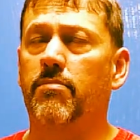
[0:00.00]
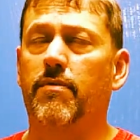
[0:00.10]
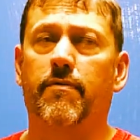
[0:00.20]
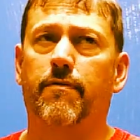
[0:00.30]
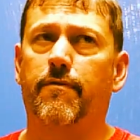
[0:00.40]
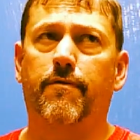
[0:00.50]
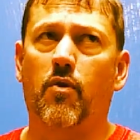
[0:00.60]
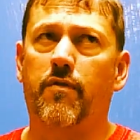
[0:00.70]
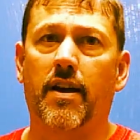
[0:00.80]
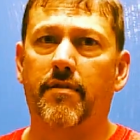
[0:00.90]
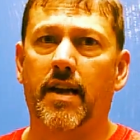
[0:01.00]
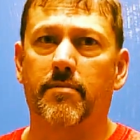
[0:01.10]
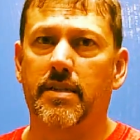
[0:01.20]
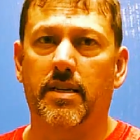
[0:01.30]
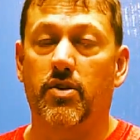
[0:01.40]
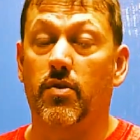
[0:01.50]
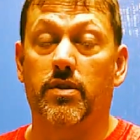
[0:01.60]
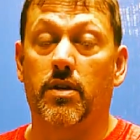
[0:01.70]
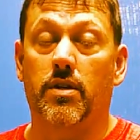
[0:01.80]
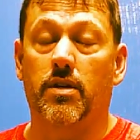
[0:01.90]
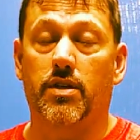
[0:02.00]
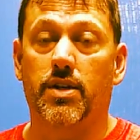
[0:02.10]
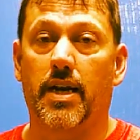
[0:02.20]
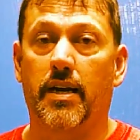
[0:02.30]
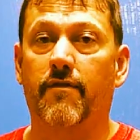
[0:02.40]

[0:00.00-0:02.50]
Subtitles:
but 4 or 5 games into it, it's going to look shiny.